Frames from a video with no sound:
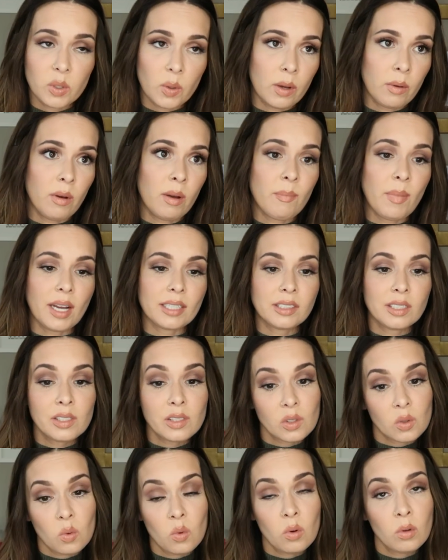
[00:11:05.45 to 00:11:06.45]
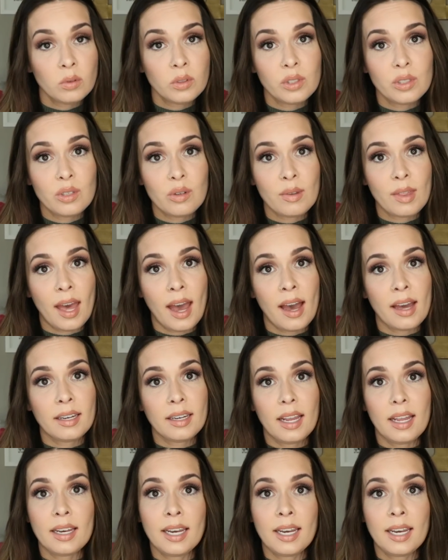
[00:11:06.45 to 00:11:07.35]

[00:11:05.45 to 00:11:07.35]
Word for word: So I went back to school to do that.